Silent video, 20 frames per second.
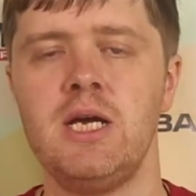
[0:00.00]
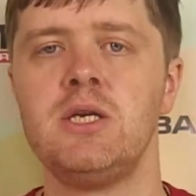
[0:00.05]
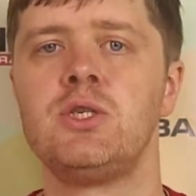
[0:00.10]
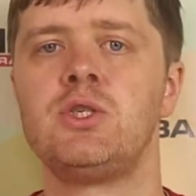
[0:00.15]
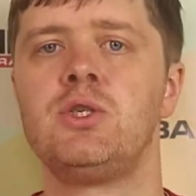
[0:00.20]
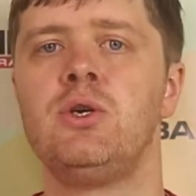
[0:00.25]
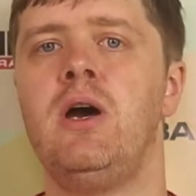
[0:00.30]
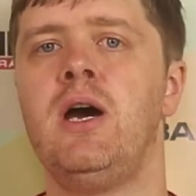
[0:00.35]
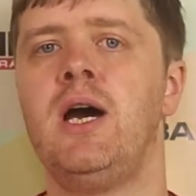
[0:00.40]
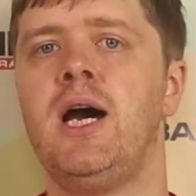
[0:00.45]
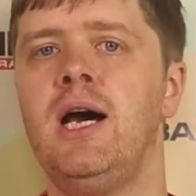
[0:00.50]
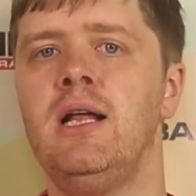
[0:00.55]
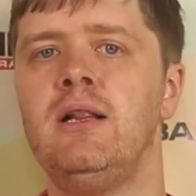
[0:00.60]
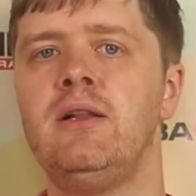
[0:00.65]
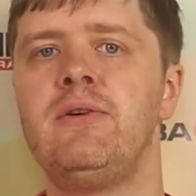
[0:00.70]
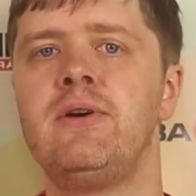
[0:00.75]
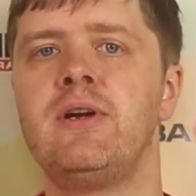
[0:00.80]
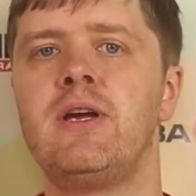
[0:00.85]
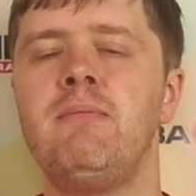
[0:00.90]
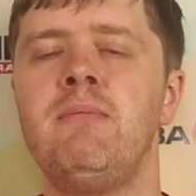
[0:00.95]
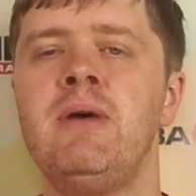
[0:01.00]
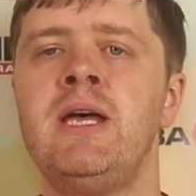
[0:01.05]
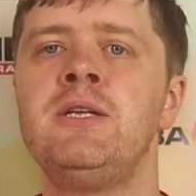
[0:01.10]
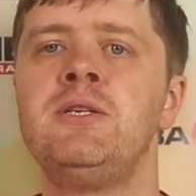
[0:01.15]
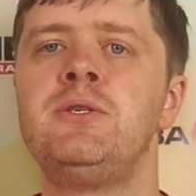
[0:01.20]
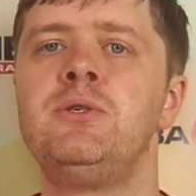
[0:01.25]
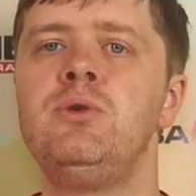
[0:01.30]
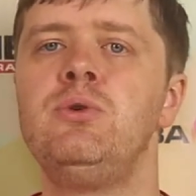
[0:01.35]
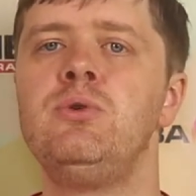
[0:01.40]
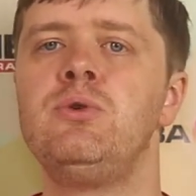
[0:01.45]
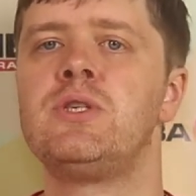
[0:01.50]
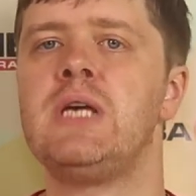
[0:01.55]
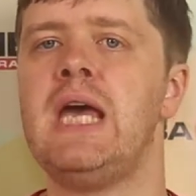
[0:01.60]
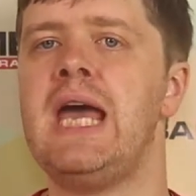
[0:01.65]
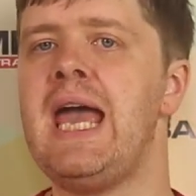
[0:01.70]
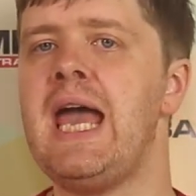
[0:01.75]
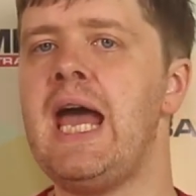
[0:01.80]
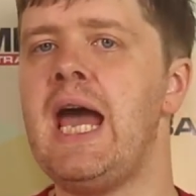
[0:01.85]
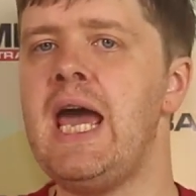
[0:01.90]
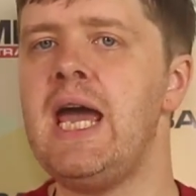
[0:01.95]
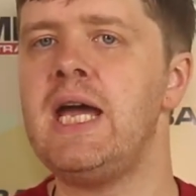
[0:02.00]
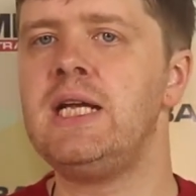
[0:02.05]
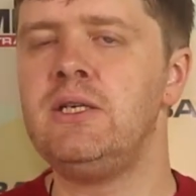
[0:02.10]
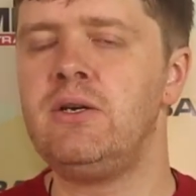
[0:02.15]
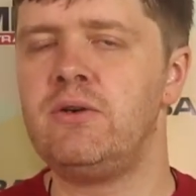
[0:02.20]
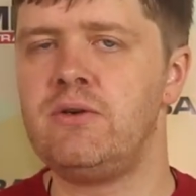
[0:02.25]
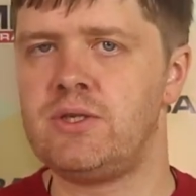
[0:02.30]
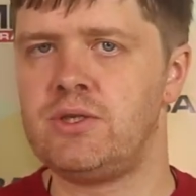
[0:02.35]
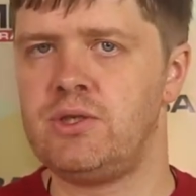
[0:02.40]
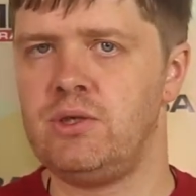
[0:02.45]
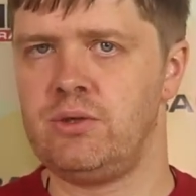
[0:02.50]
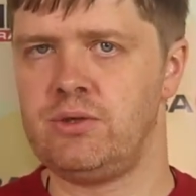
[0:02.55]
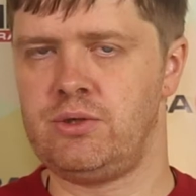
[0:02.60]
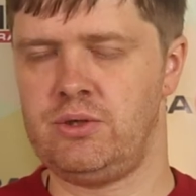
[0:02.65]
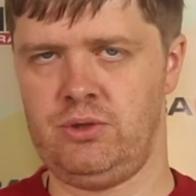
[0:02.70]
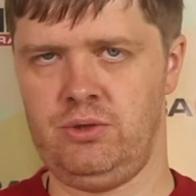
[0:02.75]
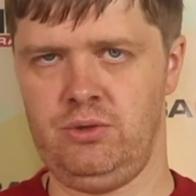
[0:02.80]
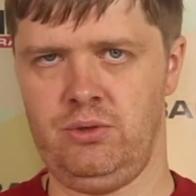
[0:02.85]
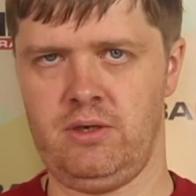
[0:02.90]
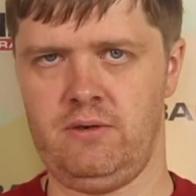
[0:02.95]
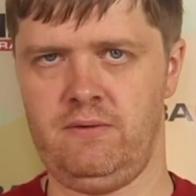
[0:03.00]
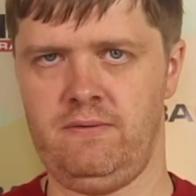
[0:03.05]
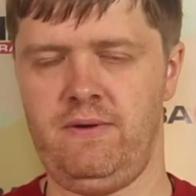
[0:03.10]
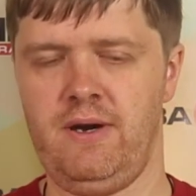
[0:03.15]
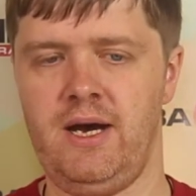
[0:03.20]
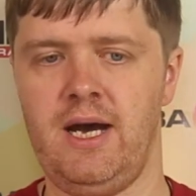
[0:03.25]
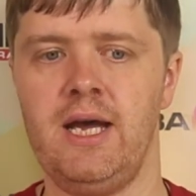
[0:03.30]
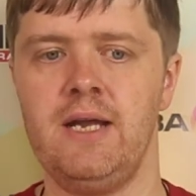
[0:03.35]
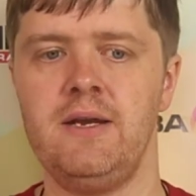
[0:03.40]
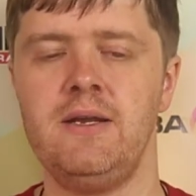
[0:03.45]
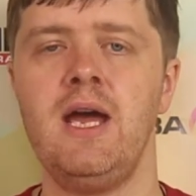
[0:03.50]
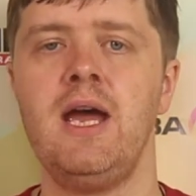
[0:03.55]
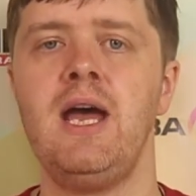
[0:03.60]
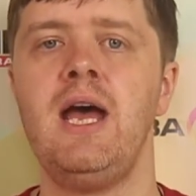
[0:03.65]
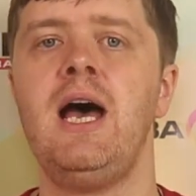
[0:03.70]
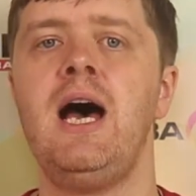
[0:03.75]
So I highly recommend to use any resources you can find.